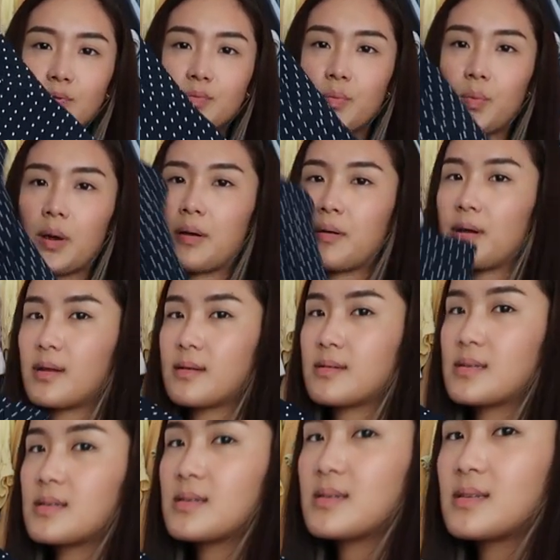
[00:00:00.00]
would wear it
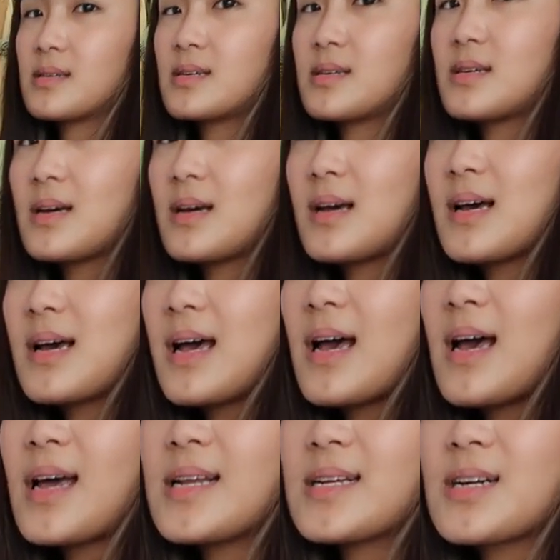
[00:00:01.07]

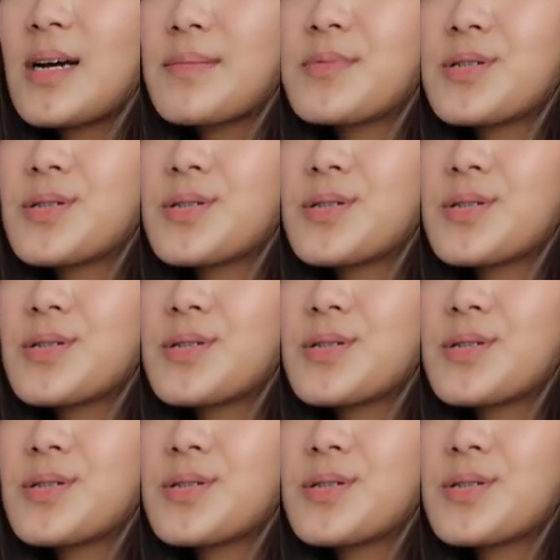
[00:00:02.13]
anytime